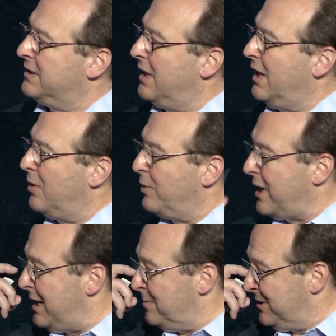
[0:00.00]
Uh, we're
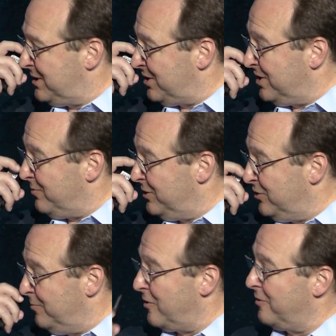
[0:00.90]
not in a position to
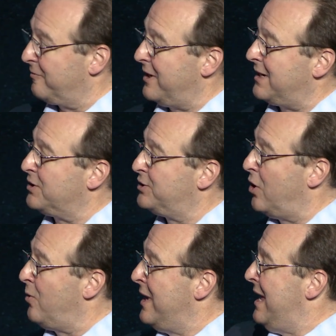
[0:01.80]
resume growth right now.
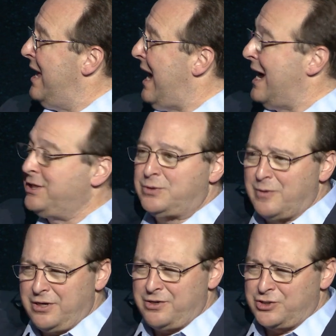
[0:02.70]
So I just
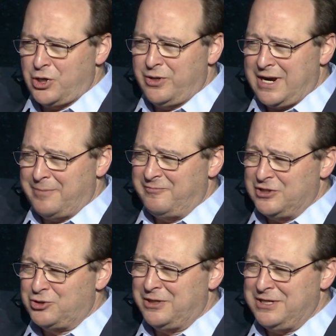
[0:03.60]
wanted to show that up
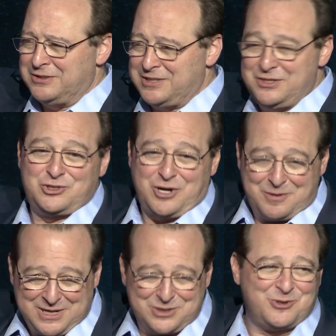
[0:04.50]
visually. See, this chart
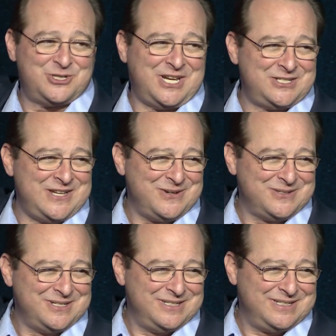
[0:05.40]
makes more sense now.
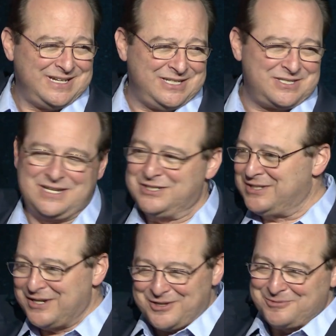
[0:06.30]
It's, it's
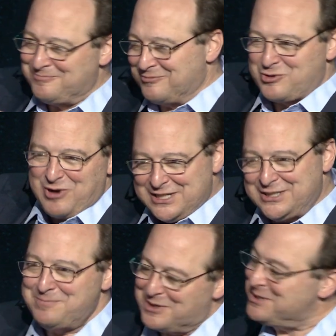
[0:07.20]
still
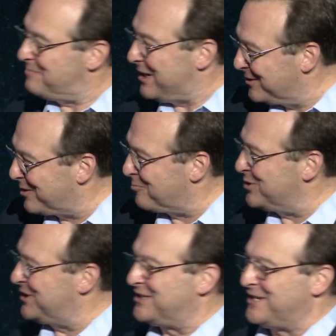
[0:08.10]
crazy, but makes a little more
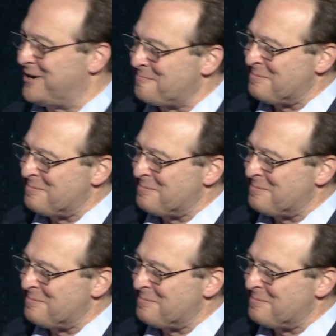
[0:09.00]
sense now.